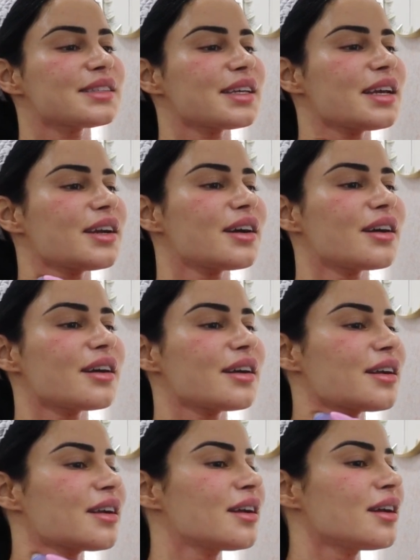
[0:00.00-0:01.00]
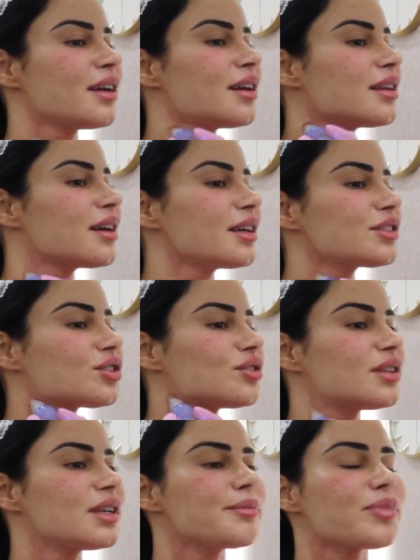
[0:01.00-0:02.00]
They are not too
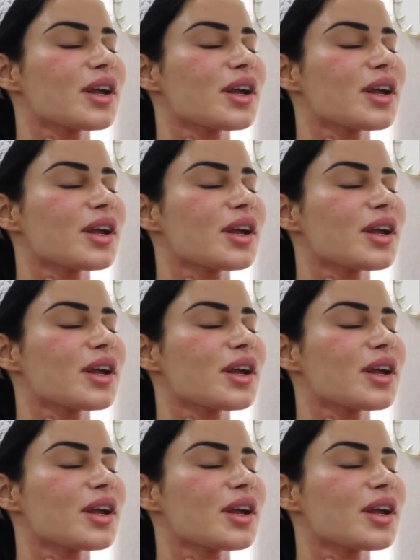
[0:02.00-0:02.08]
deep,